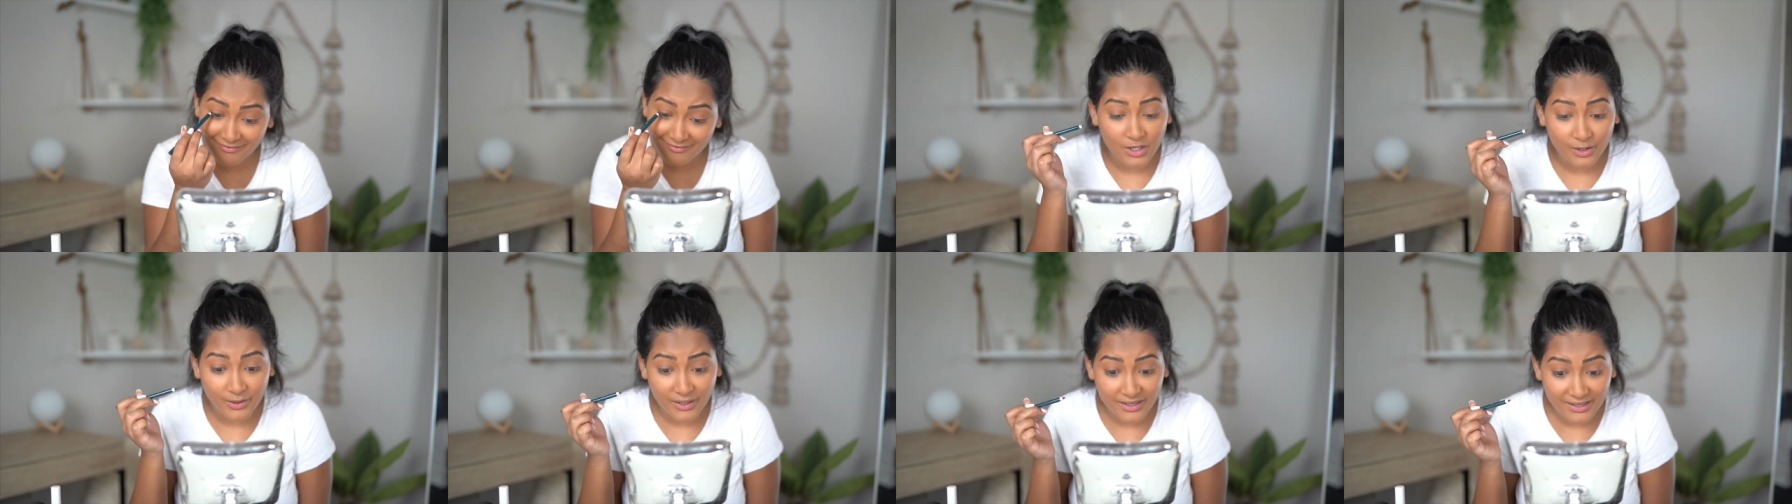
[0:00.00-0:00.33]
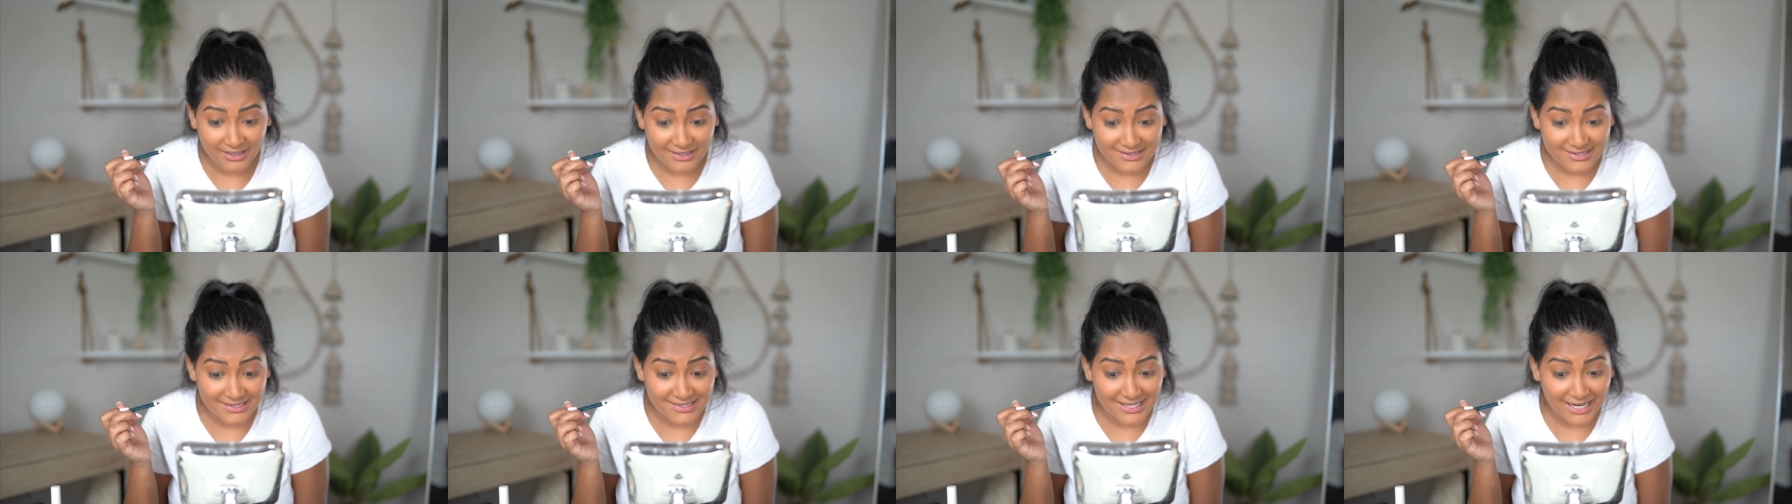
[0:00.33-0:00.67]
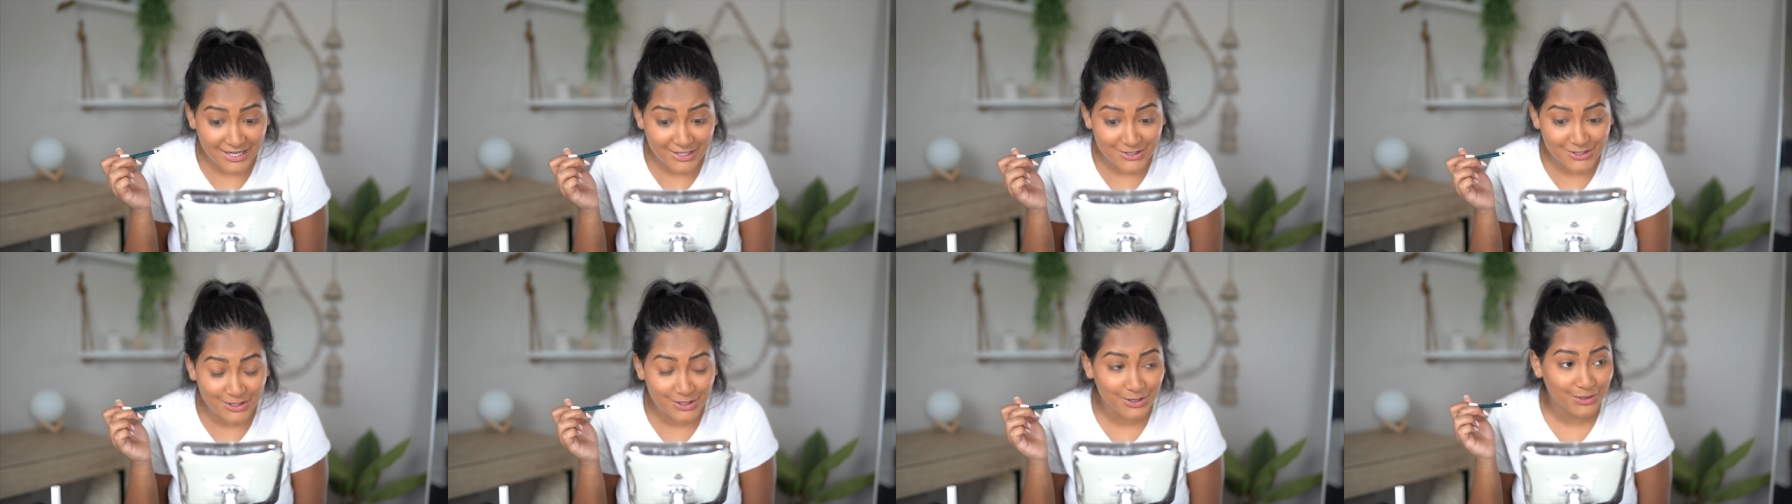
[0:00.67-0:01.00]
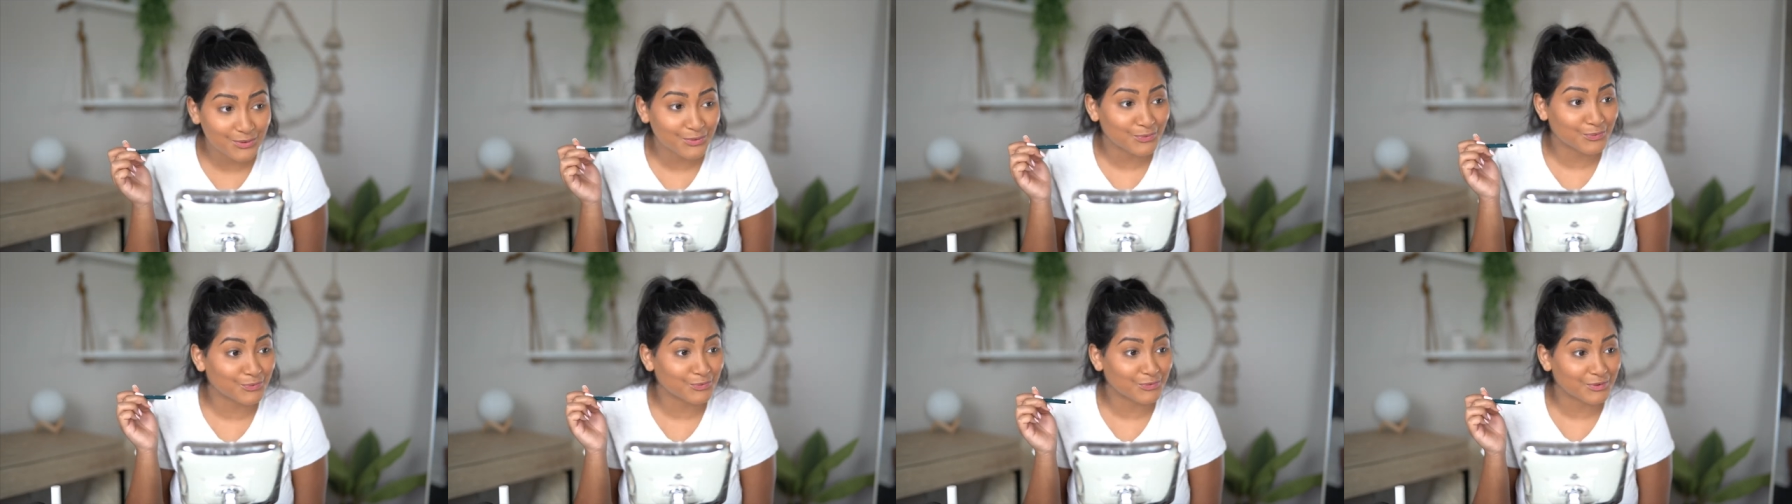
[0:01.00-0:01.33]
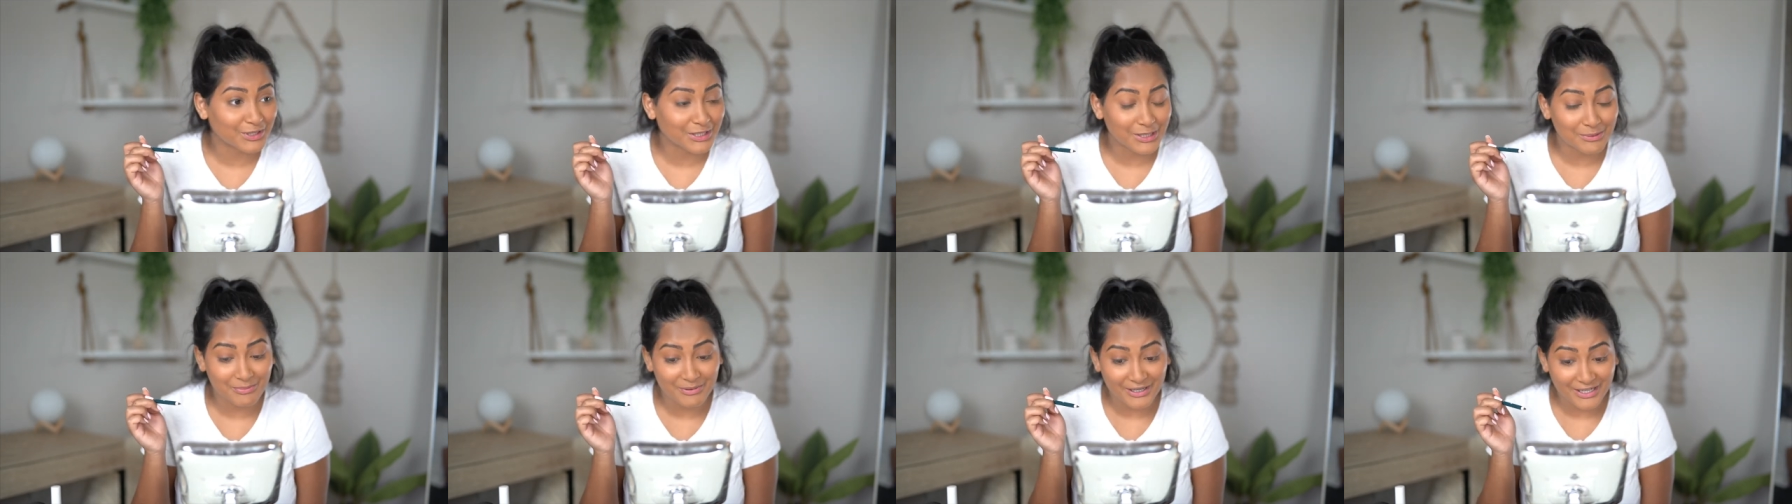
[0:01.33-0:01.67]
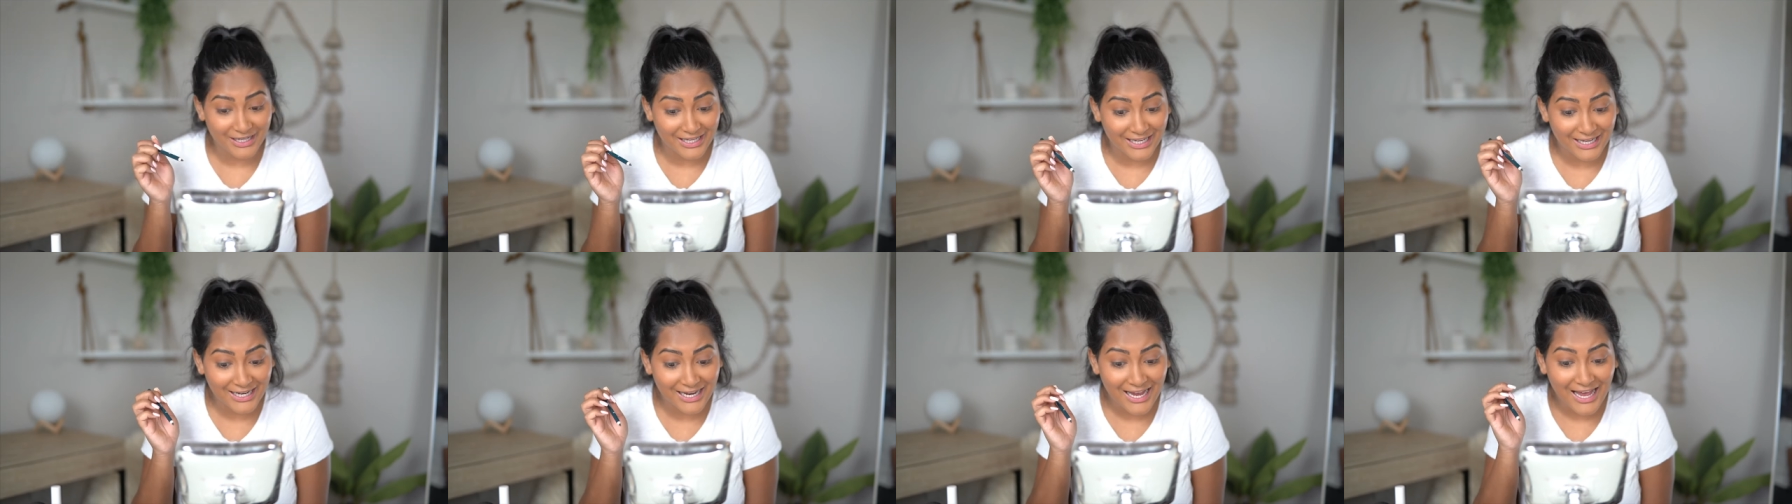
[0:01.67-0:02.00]
Okay, this is actually really
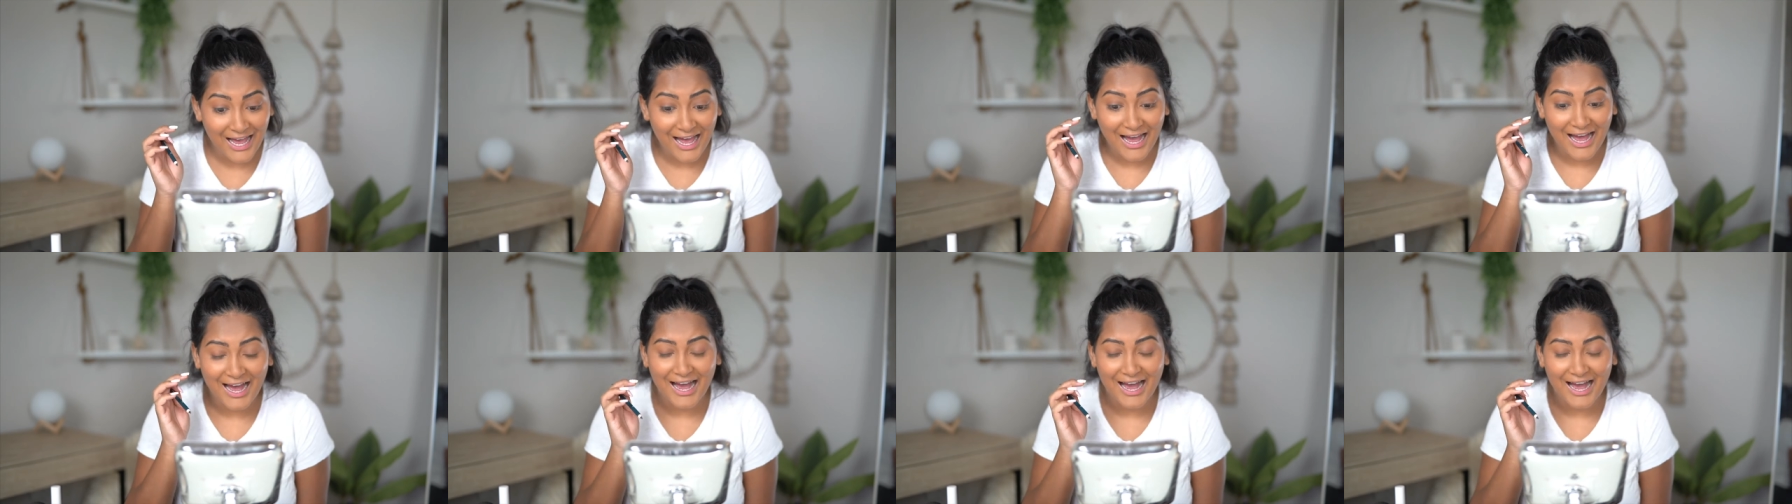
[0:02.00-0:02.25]
pretty.